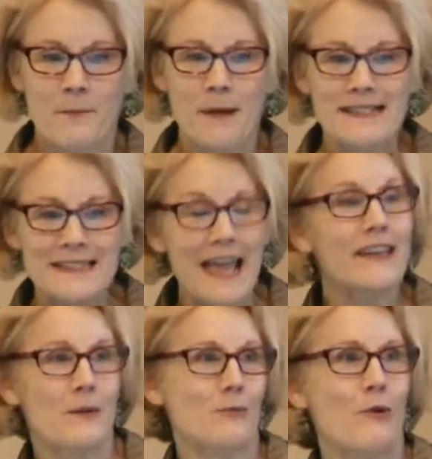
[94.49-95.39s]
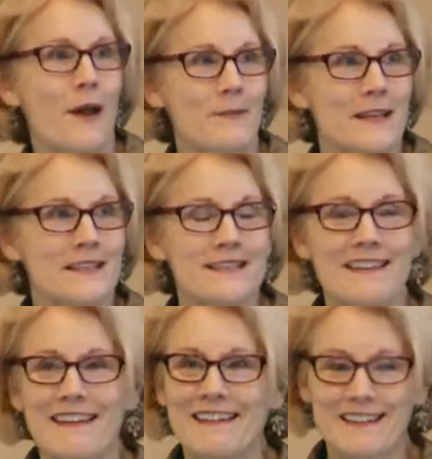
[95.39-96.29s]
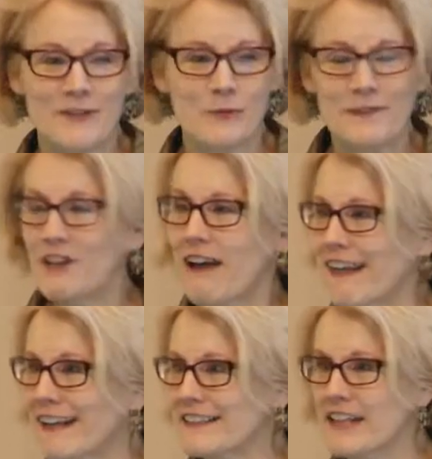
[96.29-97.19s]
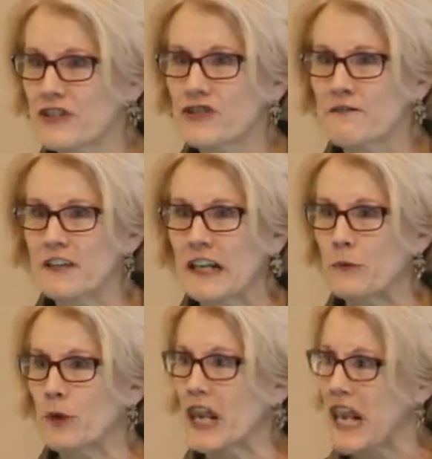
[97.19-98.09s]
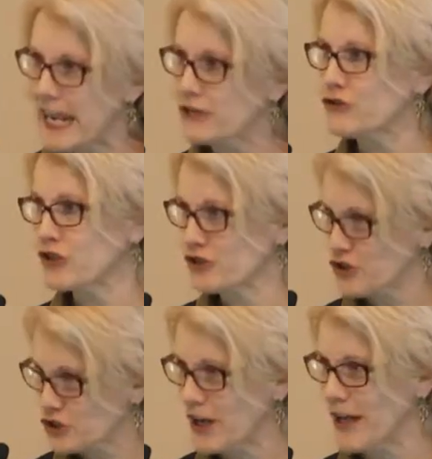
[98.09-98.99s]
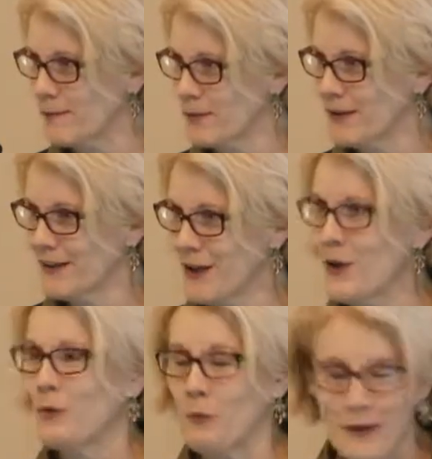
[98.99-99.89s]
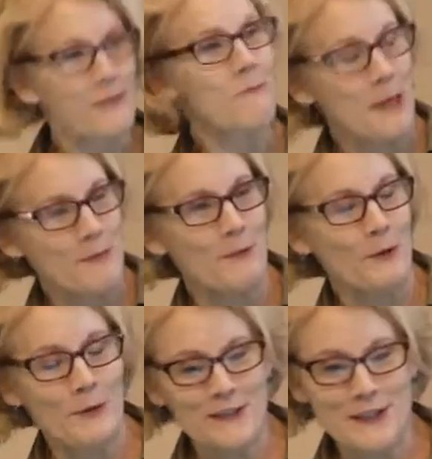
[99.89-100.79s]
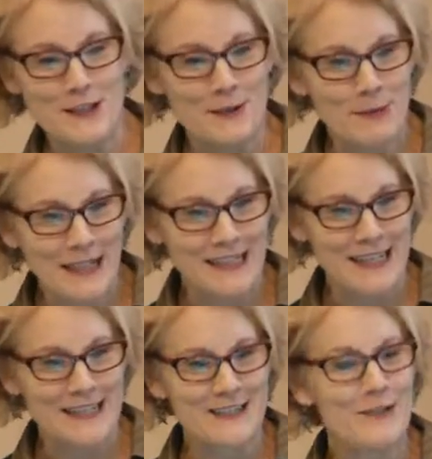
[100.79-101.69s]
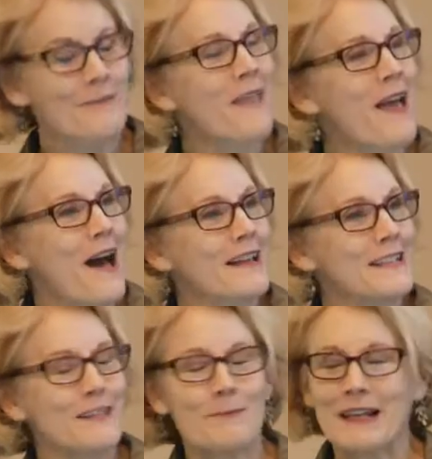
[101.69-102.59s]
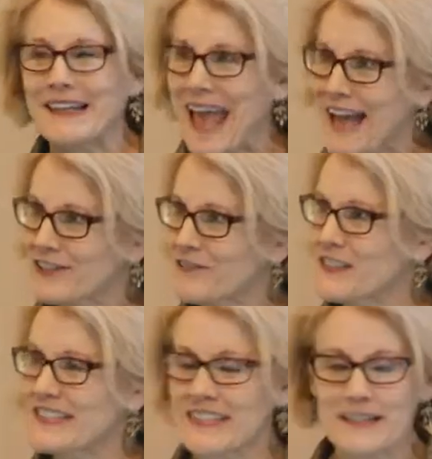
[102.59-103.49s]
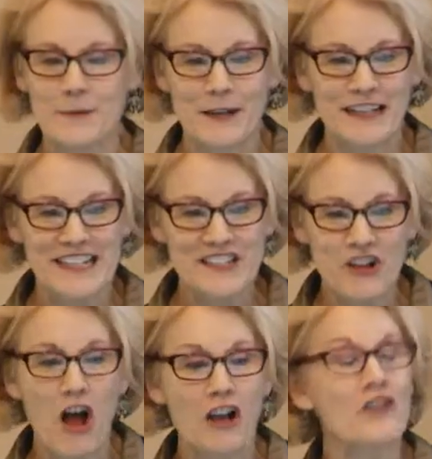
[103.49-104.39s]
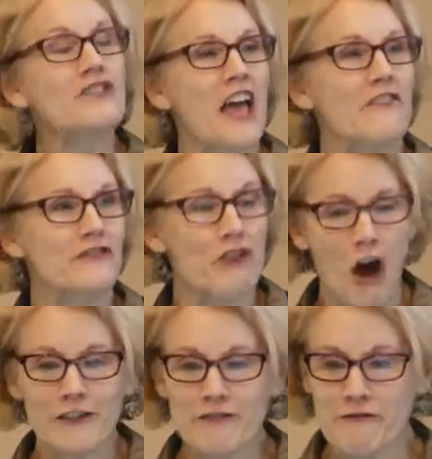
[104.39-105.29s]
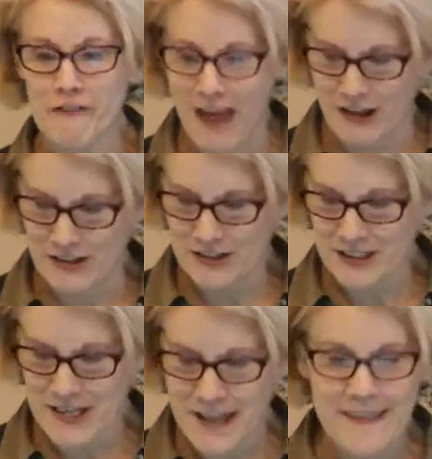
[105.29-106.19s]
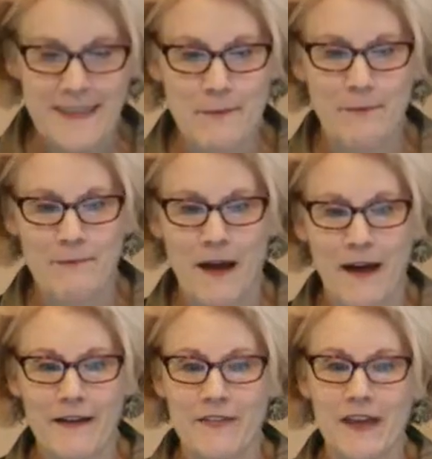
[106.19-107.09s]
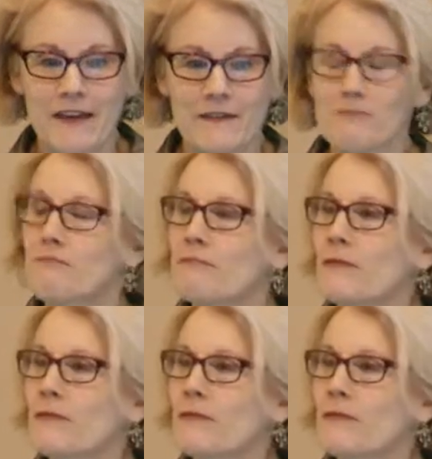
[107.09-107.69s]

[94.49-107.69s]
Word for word: My second premise is we've not had a touchy-feely relationship with people with disabilities. Uh, disability activists, disability scholars have not felt that uh, the